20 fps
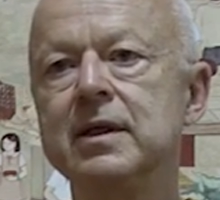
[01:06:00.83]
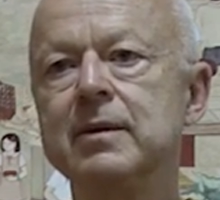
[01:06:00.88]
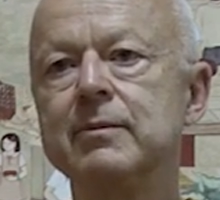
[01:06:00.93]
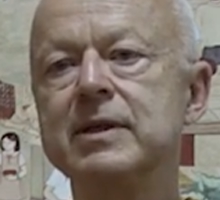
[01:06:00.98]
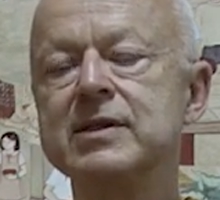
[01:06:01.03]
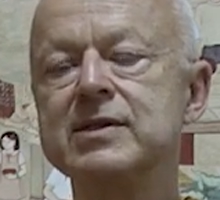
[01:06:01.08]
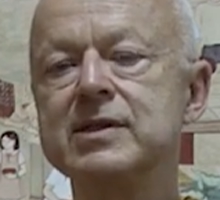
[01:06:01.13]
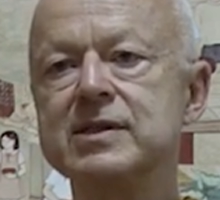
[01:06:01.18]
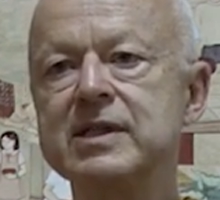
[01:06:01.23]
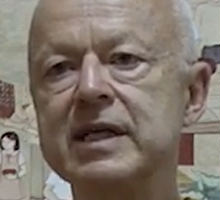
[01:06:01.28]
But
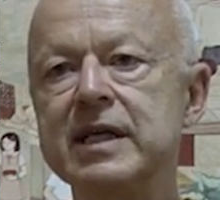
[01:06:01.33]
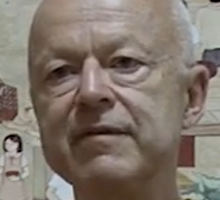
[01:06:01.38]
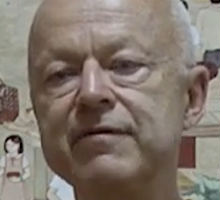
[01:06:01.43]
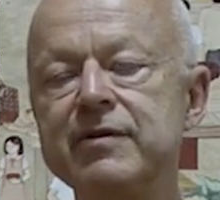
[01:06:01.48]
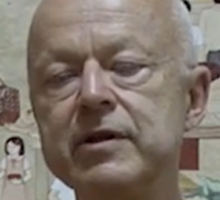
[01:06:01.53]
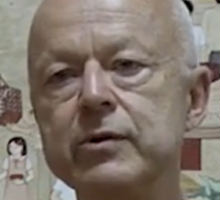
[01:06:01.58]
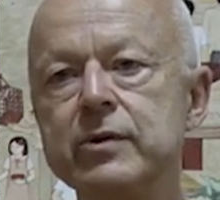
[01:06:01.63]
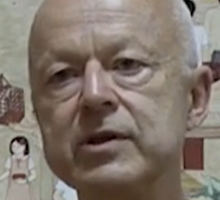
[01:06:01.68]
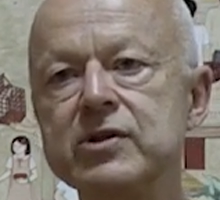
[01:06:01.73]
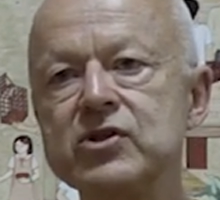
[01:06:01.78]
he says,
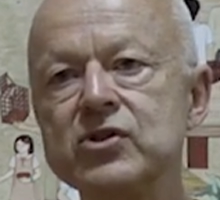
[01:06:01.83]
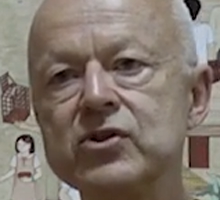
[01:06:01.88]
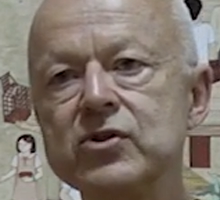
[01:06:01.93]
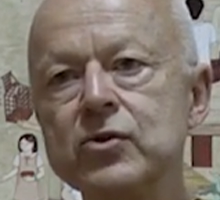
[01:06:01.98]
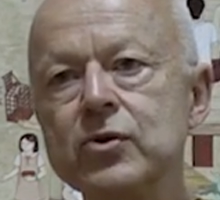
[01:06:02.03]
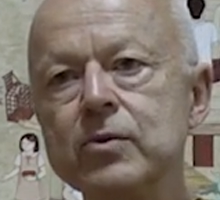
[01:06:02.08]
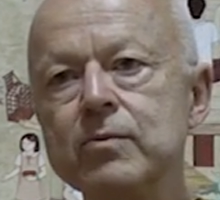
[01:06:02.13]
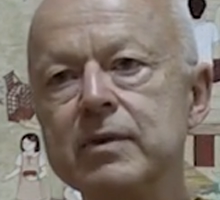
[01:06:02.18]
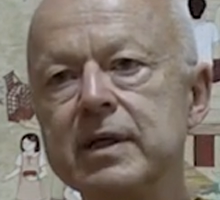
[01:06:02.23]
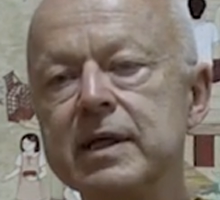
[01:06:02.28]
if you
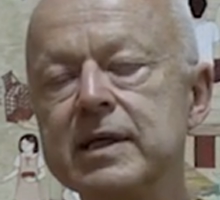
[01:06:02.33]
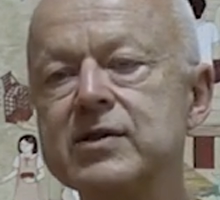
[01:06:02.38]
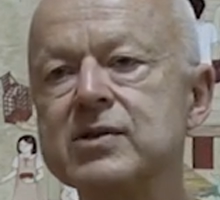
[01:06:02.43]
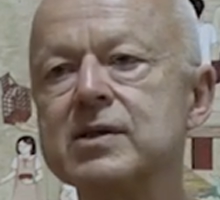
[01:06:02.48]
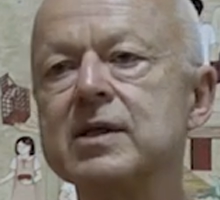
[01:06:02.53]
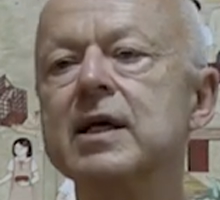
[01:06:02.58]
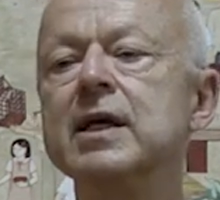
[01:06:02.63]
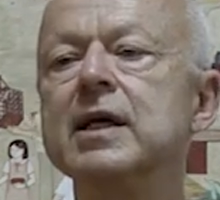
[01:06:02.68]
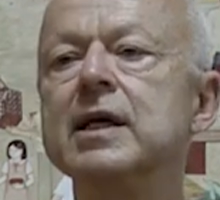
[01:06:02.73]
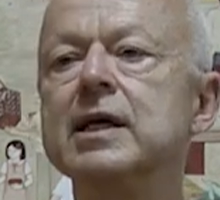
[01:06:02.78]
assume
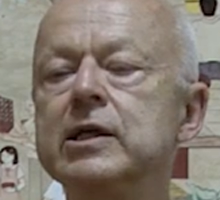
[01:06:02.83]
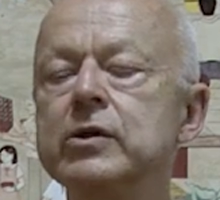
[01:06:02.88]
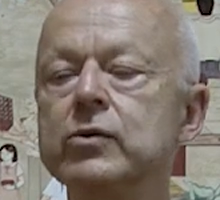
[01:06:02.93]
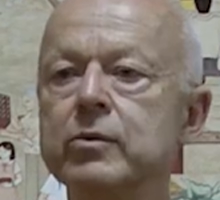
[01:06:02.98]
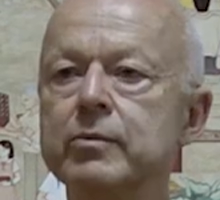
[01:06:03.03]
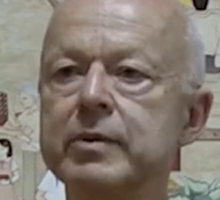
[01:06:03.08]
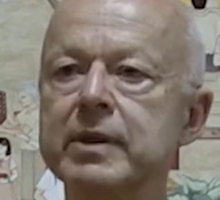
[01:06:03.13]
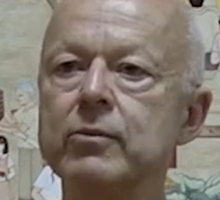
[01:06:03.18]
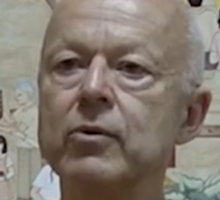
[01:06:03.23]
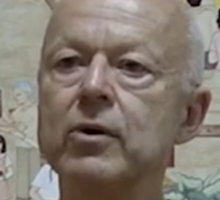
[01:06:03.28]
this, you
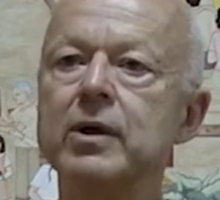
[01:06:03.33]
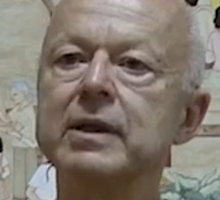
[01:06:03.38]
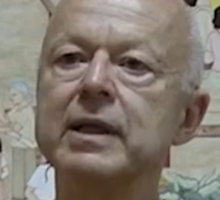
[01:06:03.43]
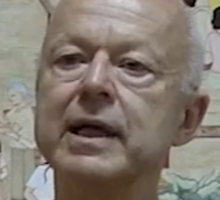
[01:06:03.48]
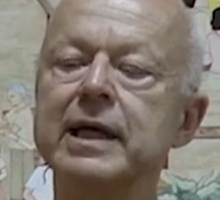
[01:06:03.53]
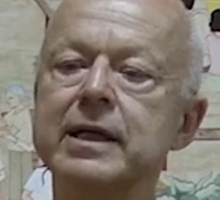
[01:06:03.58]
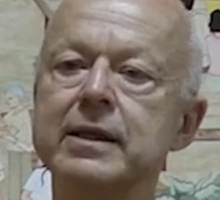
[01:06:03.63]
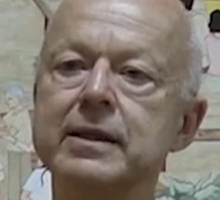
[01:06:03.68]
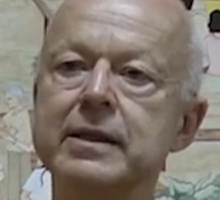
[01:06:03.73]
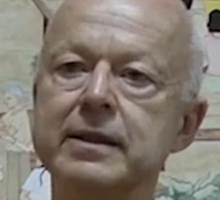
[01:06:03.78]
will be more
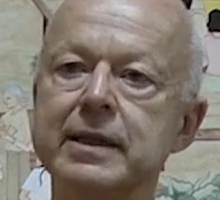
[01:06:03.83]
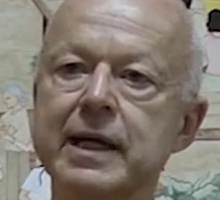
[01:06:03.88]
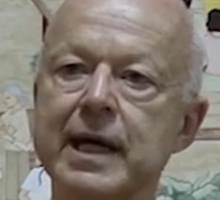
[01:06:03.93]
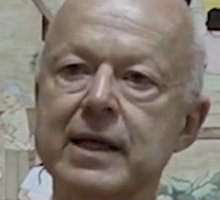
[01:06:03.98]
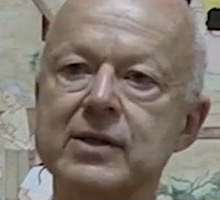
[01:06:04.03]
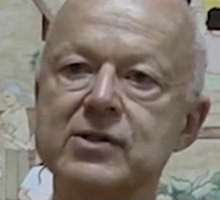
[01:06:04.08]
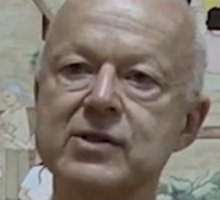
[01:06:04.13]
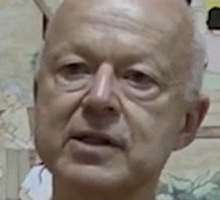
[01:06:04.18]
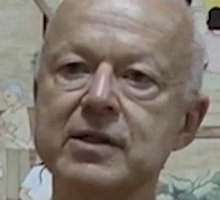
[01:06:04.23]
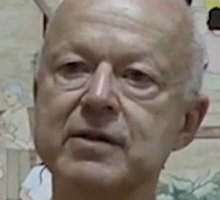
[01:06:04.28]
likely to
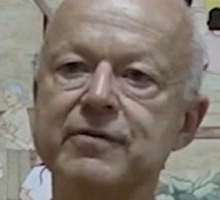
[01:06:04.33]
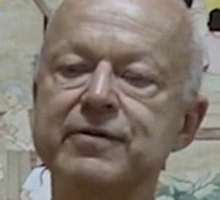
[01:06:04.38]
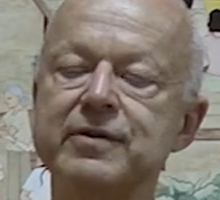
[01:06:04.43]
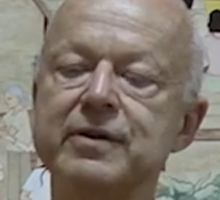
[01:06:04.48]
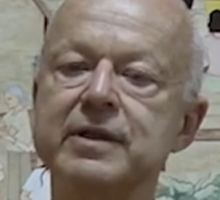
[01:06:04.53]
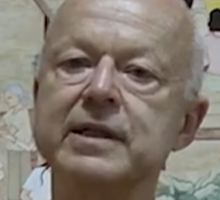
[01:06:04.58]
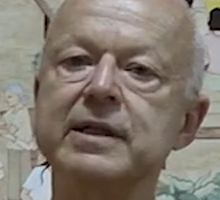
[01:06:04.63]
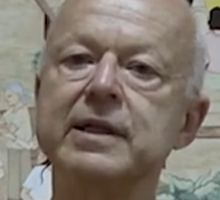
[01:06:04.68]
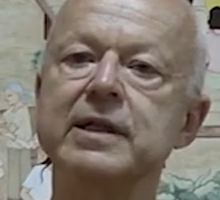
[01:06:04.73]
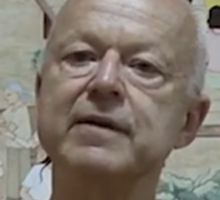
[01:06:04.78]
act
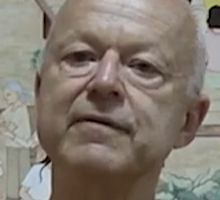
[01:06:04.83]
skillfully.